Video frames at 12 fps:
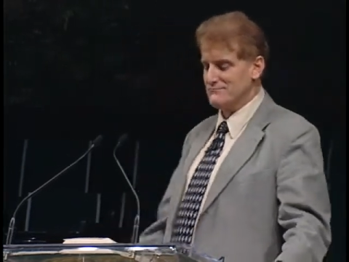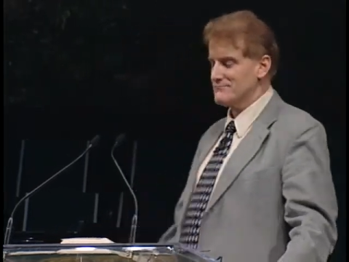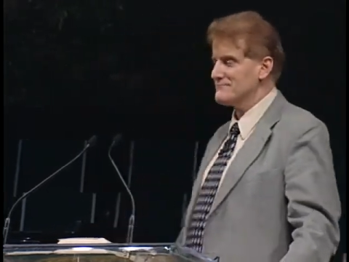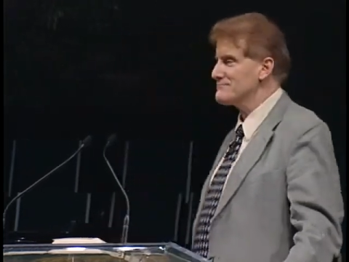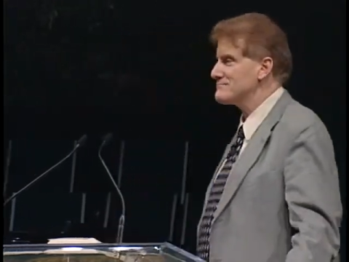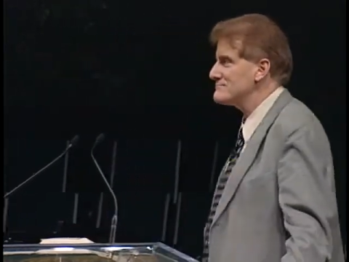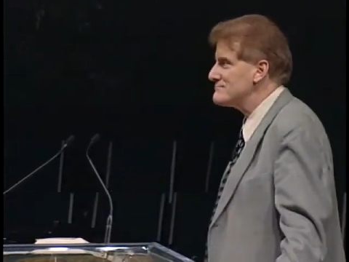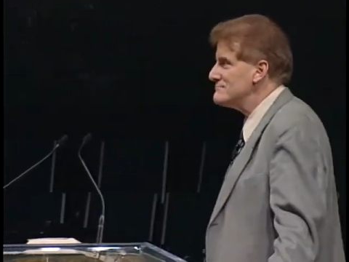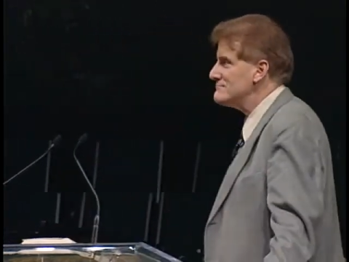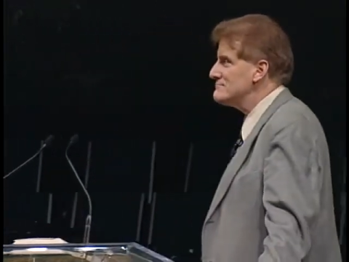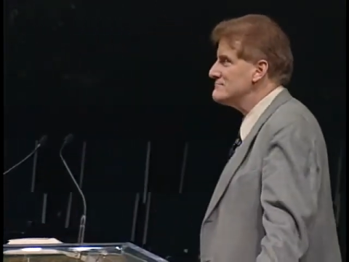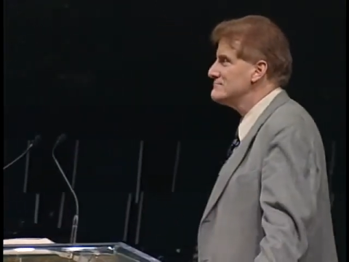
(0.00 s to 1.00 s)

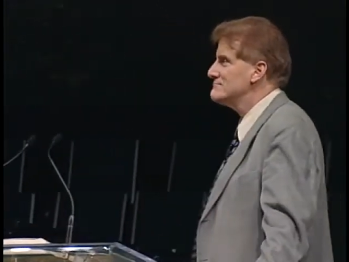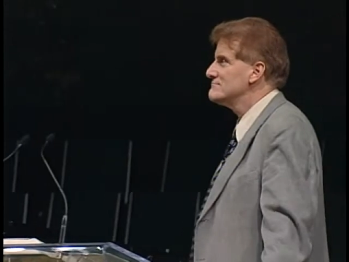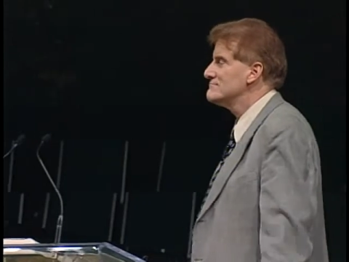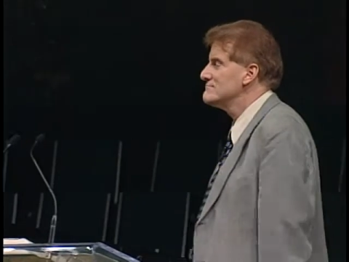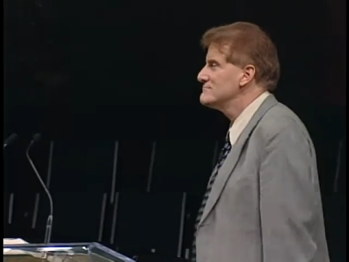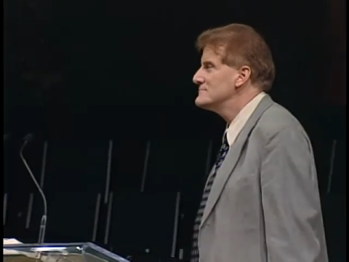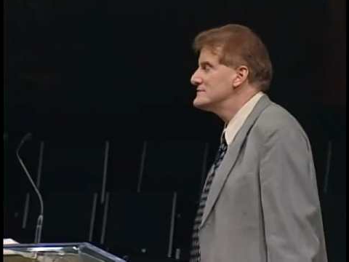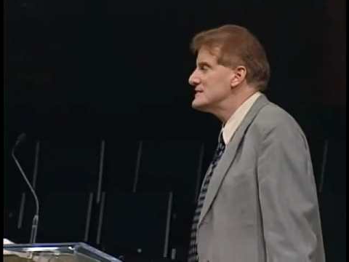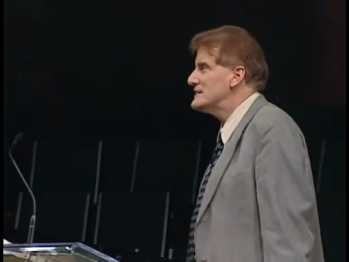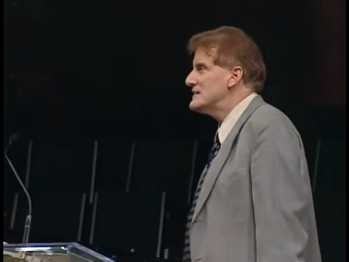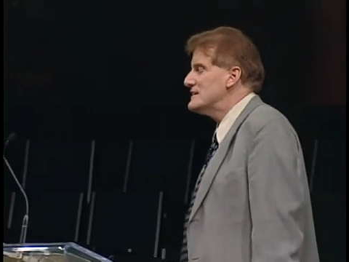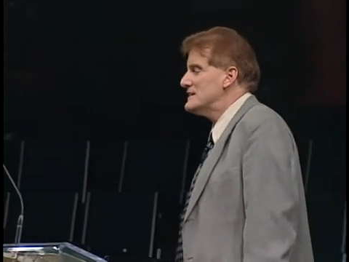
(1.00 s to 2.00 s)

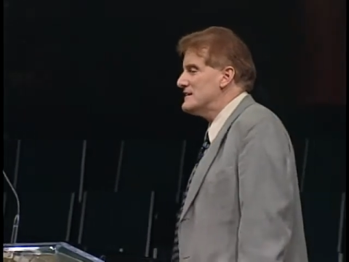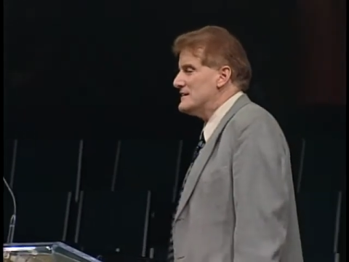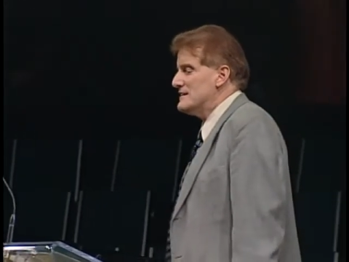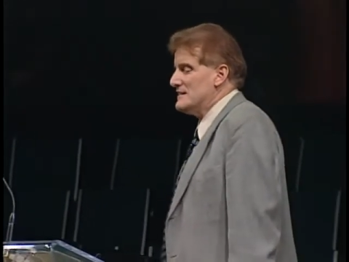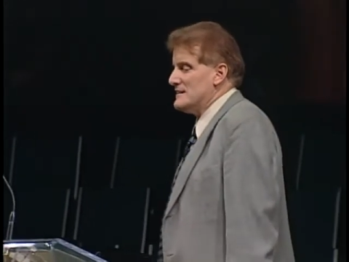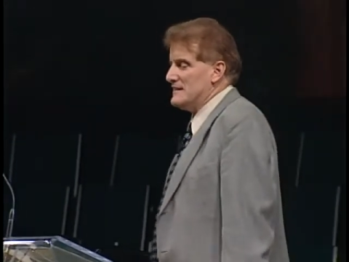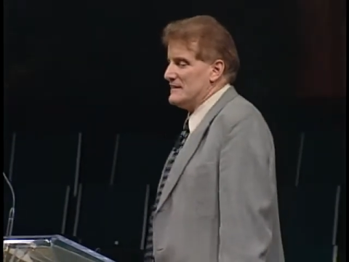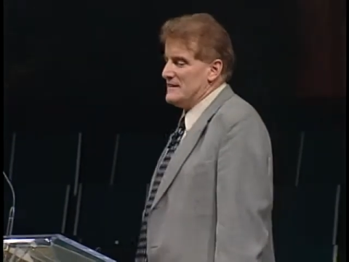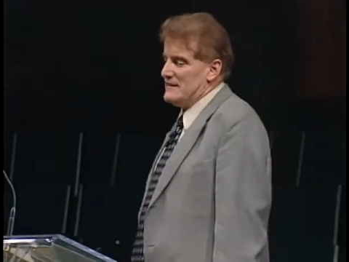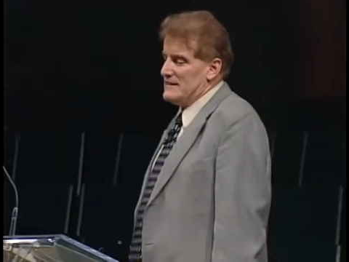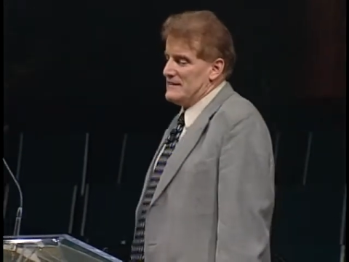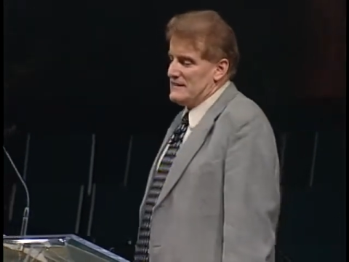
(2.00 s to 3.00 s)

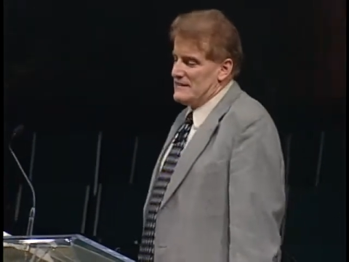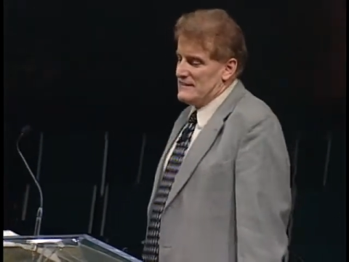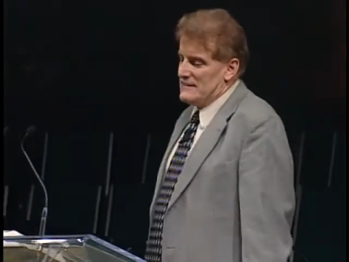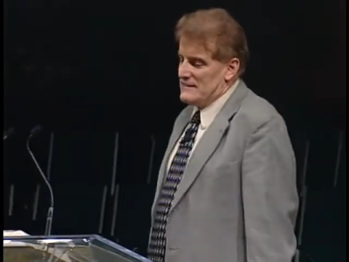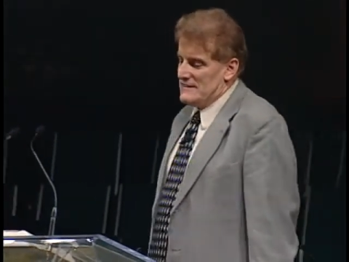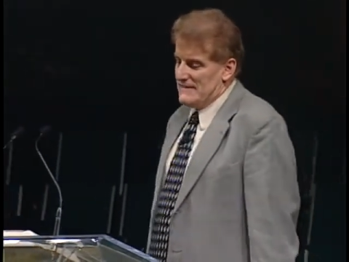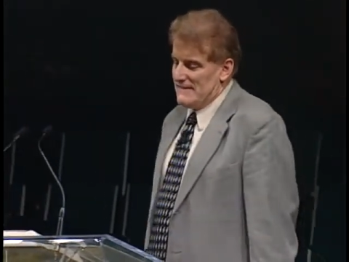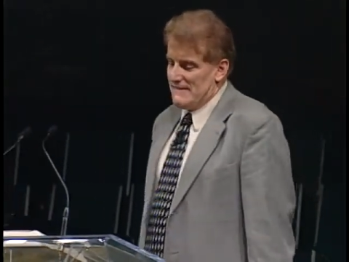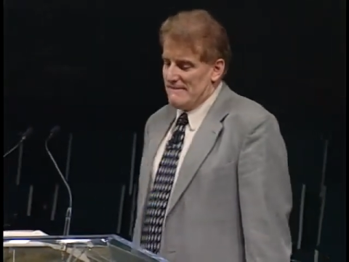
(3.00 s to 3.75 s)
Nobody speaks.